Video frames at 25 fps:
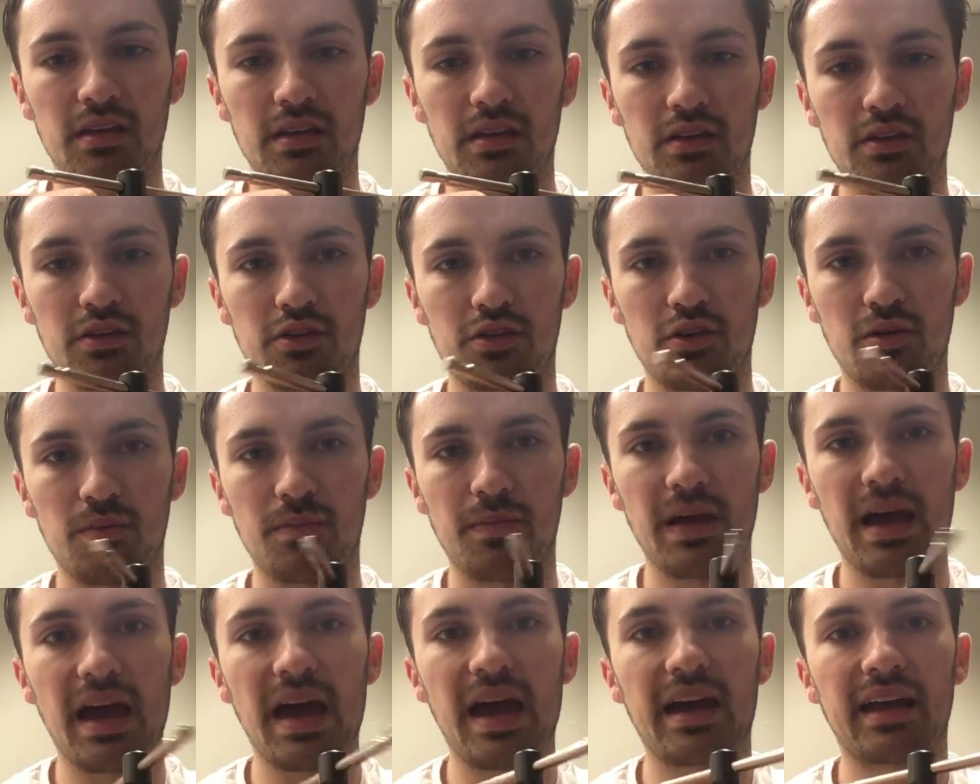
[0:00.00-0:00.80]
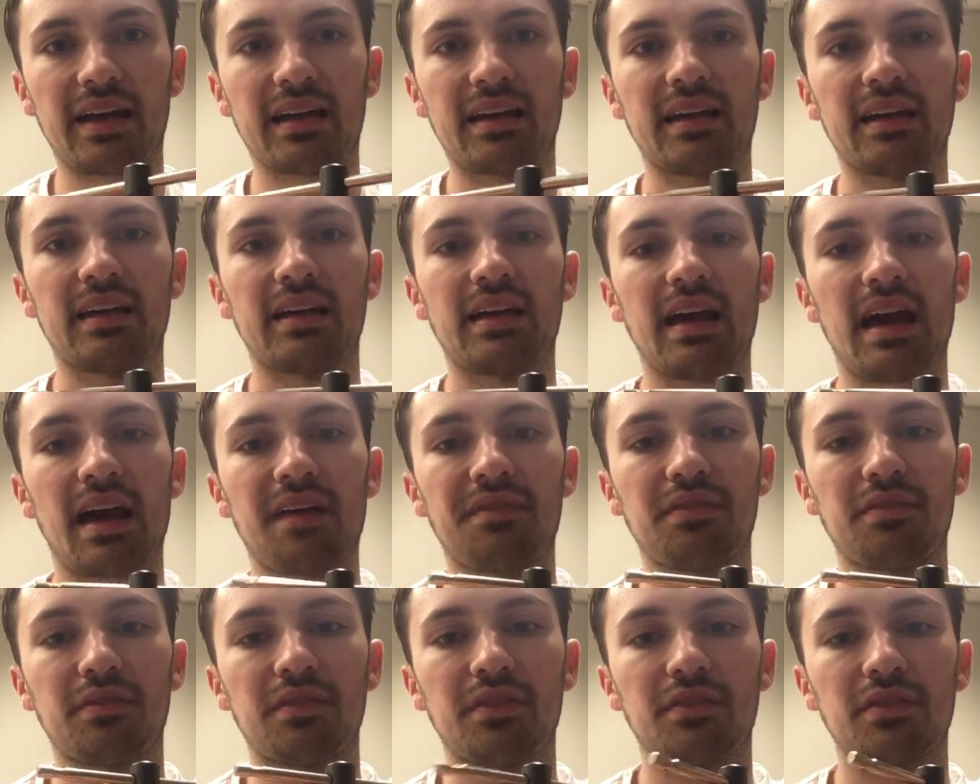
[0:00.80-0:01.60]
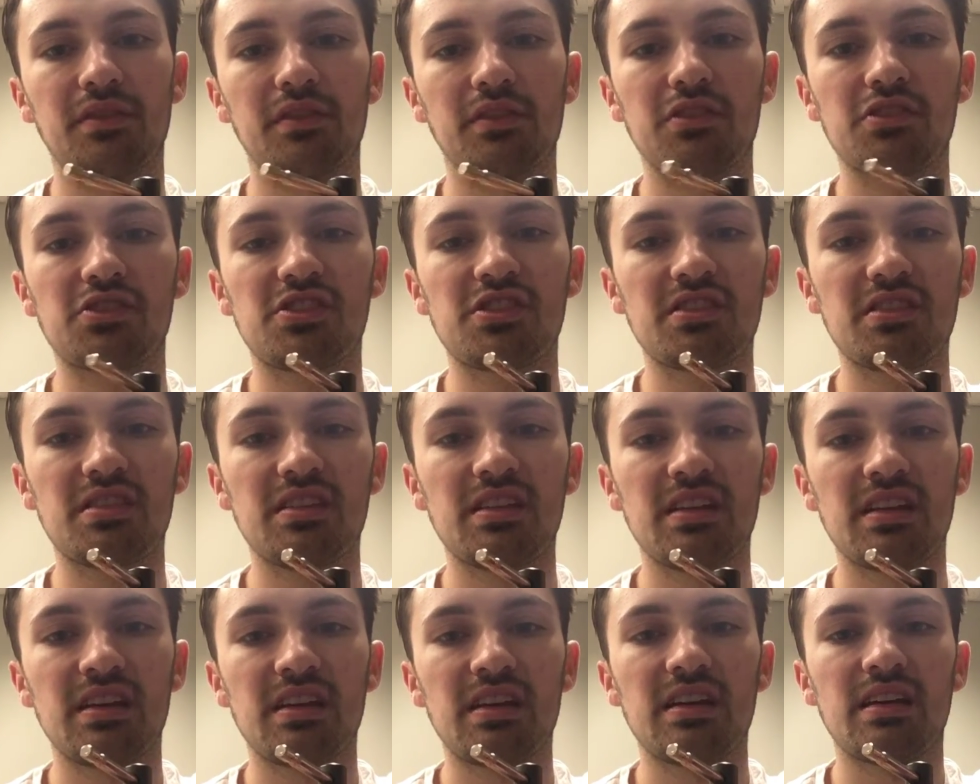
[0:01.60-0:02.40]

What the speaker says: you go back half a revolution,